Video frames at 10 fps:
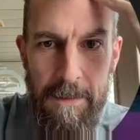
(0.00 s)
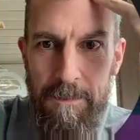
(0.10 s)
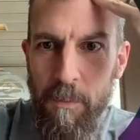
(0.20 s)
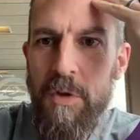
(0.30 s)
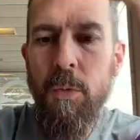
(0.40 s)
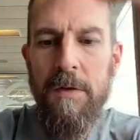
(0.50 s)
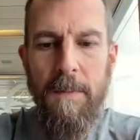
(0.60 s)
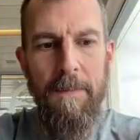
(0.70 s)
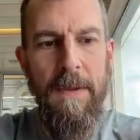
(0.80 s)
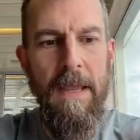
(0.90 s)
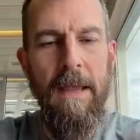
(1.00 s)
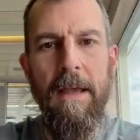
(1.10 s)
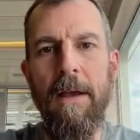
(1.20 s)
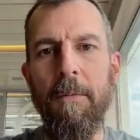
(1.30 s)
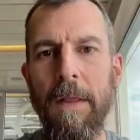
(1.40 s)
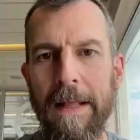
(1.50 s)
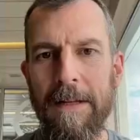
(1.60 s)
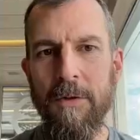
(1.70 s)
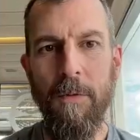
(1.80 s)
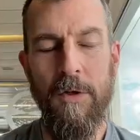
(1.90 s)
Rituals might be
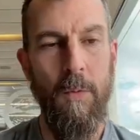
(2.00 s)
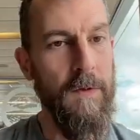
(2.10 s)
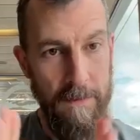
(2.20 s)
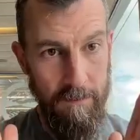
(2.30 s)
related to rituals.